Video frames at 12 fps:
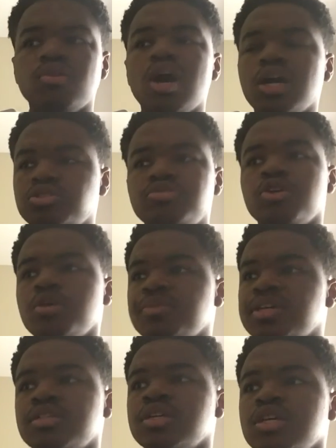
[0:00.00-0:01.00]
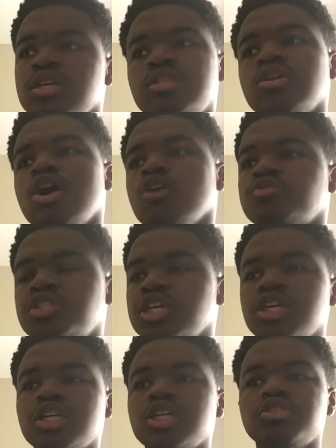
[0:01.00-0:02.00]
Braun Strowman, Dolph
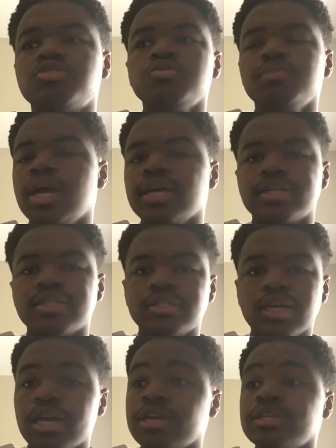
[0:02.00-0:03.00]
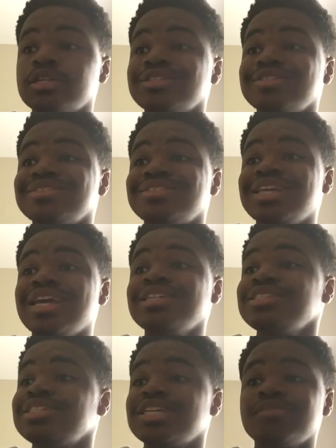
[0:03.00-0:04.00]
Ziggler, and Drew McIntyre.
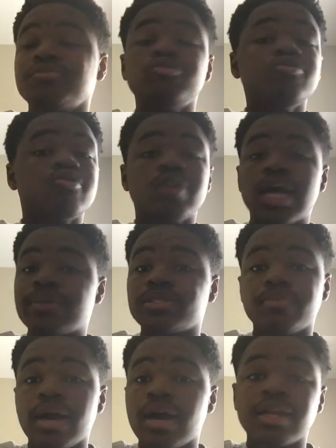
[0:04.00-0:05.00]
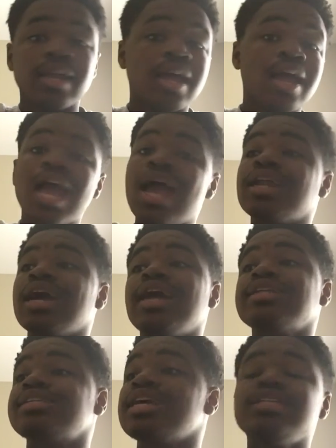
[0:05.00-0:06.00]
Didn't give two craps about it, and
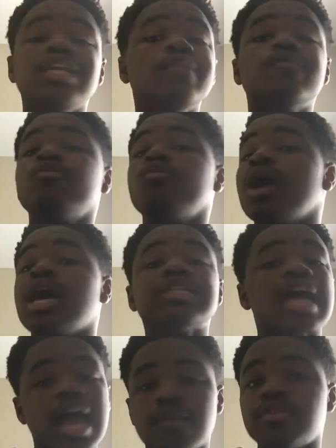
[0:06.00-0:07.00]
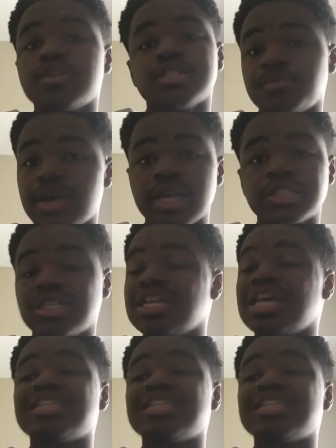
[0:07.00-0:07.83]
I didn't even watch half of this match because